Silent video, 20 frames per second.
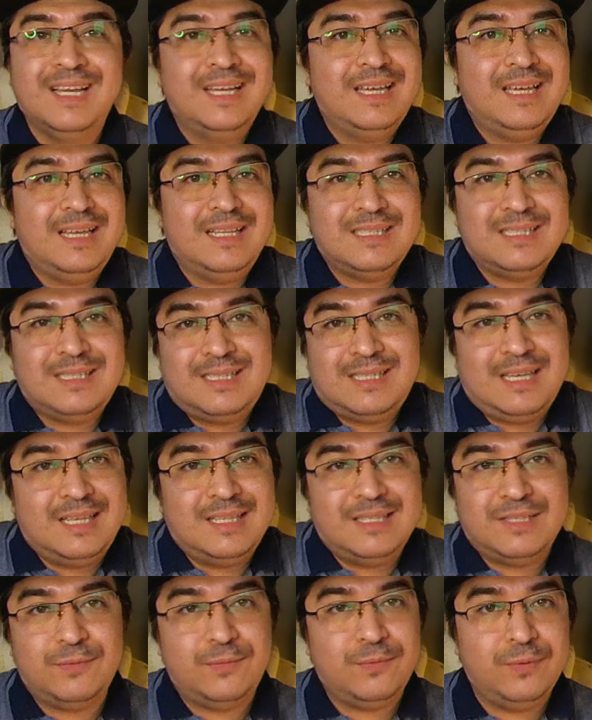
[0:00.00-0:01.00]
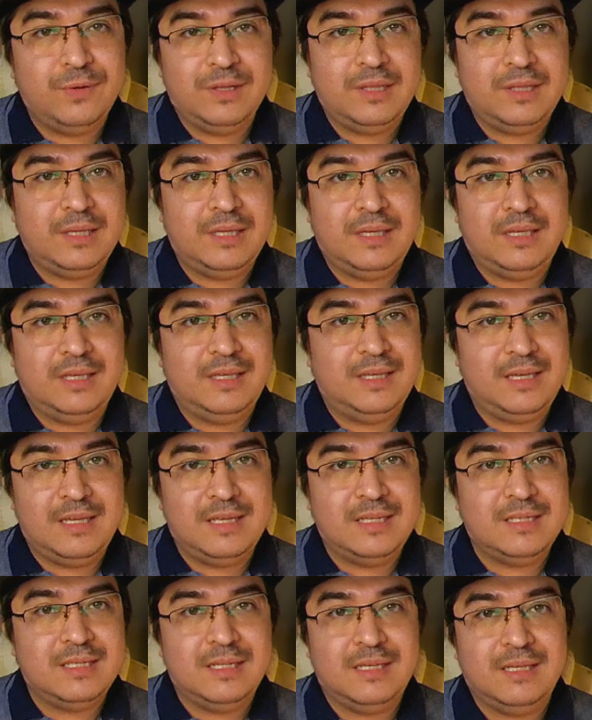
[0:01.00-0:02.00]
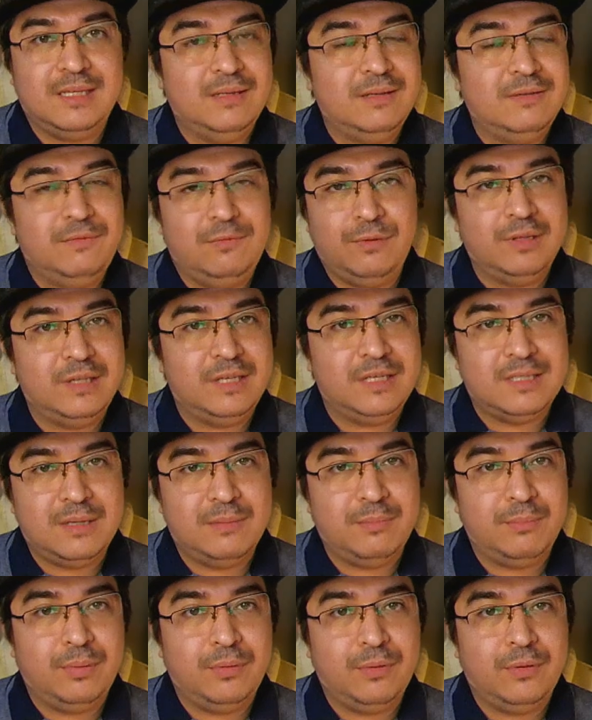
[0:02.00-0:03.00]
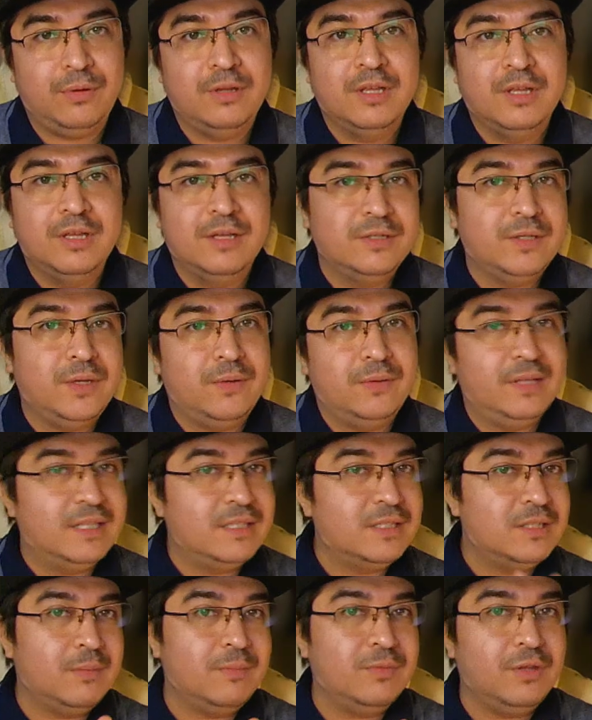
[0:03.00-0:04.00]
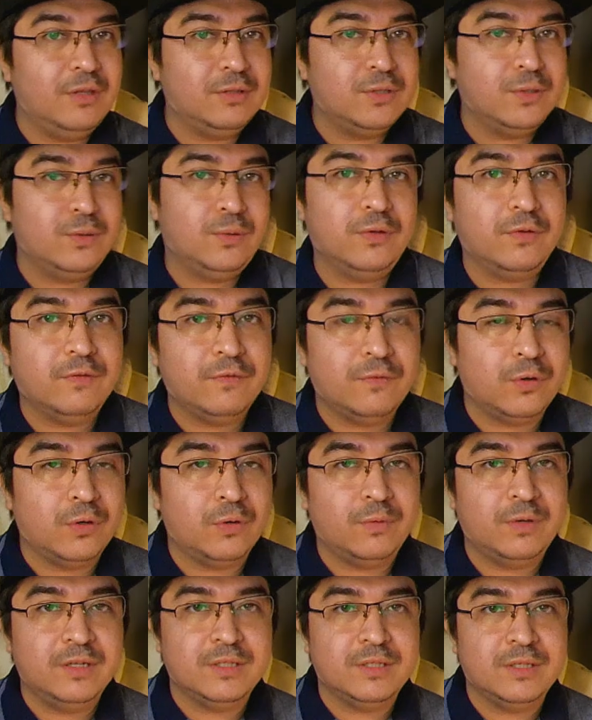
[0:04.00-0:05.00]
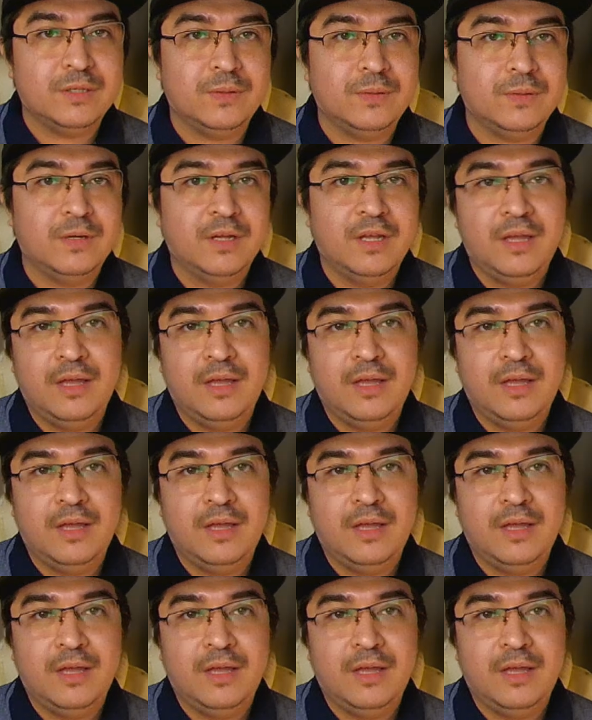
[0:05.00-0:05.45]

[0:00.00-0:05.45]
It's really easy, really simple. So that's something to look forward to.